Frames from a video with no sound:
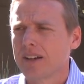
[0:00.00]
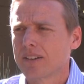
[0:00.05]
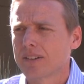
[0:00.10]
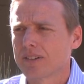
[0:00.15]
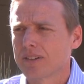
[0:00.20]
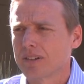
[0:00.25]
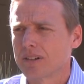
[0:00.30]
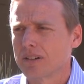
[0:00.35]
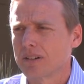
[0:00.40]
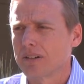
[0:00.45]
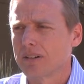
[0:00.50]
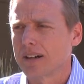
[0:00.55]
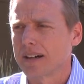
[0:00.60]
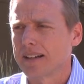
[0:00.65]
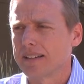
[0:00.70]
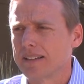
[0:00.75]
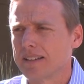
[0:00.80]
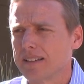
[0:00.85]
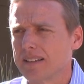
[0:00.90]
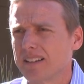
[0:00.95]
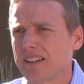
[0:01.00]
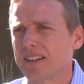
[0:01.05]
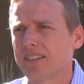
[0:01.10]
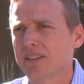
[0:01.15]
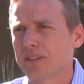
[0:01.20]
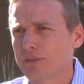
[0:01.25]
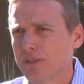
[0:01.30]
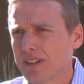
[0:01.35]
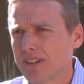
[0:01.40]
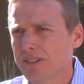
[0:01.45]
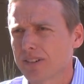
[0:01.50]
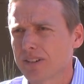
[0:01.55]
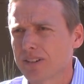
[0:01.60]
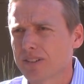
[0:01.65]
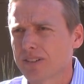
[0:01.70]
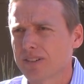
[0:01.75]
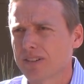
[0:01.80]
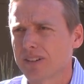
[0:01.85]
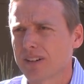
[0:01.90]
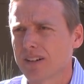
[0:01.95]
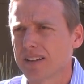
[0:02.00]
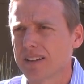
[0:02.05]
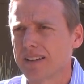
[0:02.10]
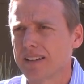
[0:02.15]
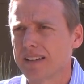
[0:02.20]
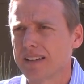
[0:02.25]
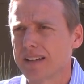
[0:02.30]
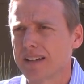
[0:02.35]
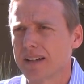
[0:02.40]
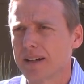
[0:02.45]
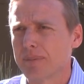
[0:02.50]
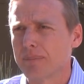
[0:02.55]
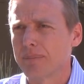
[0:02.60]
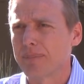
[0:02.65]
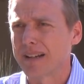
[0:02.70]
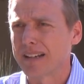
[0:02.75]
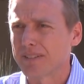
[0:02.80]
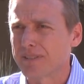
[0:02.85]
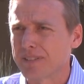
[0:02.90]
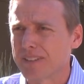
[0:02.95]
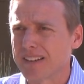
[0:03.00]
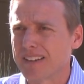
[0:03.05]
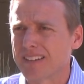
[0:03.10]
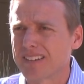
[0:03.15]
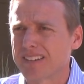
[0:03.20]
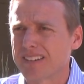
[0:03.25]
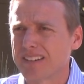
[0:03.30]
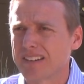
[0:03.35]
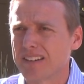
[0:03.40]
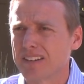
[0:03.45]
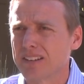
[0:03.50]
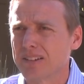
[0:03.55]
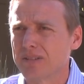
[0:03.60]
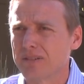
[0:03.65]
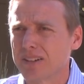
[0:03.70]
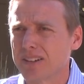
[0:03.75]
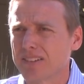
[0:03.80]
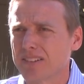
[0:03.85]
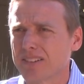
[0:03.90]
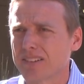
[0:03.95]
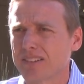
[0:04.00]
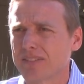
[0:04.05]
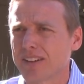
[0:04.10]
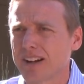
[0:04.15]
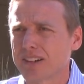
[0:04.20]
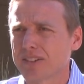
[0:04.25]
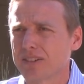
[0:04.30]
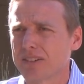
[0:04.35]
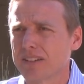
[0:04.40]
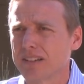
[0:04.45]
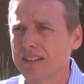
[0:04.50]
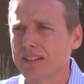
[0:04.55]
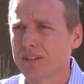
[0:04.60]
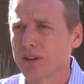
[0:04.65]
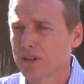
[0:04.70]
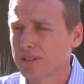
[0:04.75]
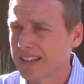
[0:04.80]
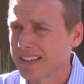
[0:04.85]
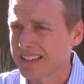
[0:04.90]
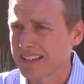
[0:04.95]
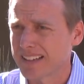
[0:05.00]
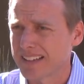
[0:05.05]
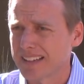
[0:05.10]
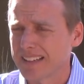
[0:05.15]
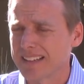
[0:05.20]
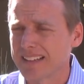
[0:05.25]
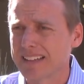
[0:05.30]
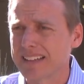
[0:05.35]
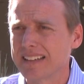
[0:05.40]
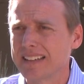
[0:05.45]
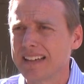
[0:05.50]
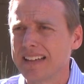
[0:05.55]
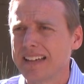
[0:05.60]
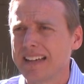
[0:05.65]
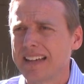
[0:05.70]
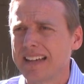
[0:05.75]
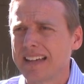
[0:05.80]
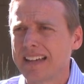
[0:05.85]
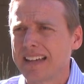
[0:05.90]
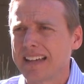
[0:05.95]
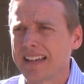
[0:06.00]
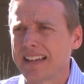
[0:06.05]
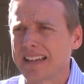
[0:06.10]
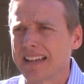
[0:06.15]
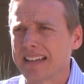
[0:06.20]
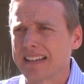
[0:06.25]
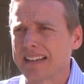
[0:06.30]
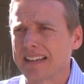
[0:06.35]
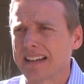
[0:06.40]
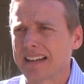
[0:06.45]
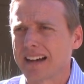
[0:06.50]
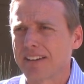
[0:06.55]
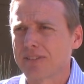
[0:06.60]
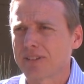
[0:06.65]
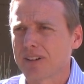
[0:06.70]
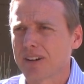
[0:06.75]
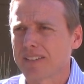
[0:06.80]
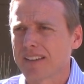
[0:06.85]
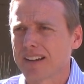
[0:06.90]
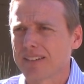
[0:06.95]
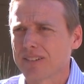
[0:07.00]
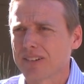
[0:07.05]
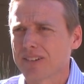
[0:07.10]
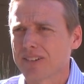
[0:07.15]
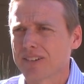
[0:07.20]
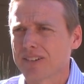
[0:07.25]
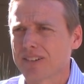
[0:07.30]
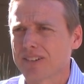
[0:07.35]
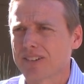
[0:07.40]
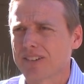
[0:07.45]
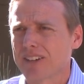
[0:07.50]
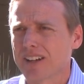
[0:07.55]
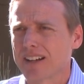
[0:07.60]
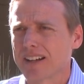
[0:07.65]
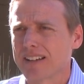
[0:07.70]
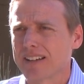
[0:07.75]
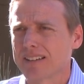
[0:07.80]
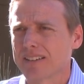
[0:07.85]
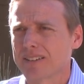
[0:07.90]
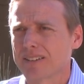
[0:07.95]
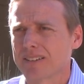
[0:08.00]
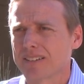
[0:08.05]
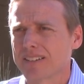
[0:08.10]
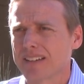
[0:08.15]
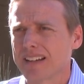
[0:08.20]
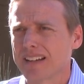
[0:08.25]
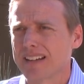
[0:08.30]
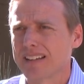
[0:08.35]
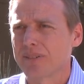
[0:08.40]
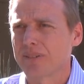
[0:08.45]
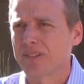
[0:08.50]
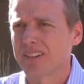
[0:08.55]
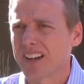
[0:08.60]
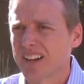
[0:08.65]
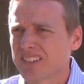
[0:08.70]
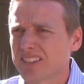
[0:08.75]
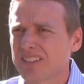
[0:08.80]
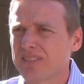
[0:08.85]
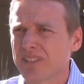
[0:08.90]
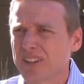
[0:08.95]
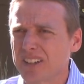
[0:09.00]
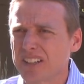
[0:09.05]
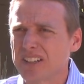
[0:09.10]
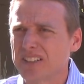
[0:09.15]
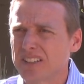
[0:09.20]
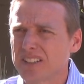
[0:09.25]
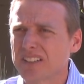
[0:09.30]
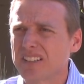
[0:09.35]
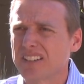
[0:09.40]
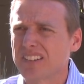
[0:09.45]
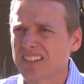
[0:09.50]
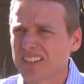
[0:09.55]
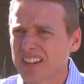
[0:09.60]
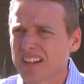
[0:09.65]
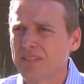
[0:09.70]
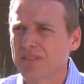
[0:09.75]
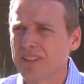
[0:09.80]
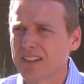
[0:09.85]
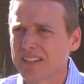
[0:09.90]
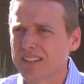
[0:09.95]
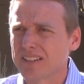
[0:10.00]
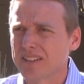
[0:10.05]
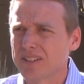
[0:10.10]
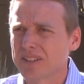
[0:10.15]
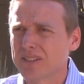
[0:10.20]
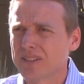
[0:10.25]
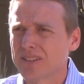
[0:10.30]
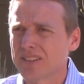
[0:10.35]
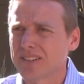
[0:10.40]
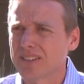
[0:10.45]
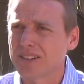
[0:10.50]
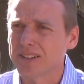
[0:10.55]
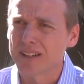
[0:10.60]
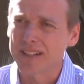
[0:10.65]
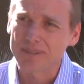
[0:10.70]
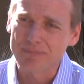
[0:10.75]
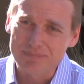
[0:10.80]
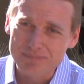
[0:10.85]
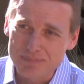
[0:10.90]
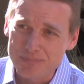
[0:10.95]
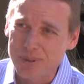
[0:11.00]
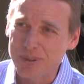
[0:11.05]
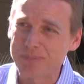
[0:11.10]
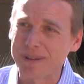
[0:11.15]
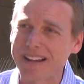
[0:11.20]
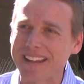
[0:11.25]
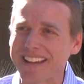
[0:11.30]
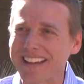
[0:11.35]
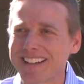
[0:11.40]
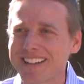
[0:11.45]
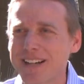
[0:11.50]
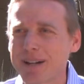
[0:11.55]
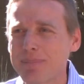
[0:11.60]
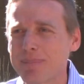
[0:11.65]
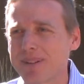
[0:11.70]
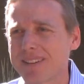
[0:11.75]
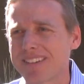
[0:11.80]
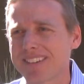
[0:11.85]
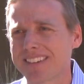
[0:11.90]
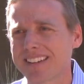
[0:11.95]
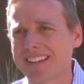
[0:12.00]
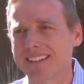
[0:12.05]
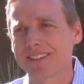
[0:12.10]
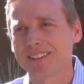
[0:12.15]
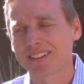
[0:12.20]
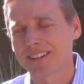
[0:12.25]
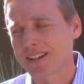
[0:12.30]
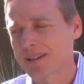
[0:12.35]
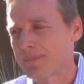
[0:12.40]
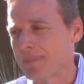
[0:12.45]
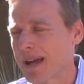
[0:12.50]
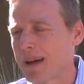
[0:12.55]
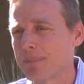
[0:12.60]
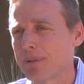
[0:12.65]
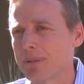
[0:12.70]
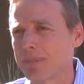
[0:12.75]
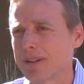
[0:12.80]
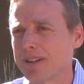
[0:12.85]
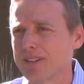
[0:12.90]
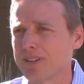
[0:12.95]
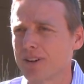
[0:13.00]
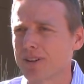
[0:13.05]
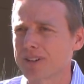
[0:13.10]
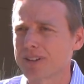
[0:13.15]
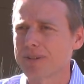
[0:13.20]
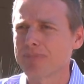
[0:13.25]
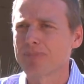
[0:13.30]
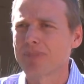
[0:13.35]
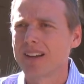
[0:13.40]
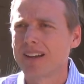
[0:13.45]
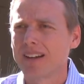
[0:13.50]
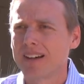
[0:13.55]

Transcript: so I did tons of research on the benefits and the risks of actually donating a kidney. And after all that research, I learned that it was actually a very good and safe thing to do. So I put my hand up and said, look, I'm happy to be a donor.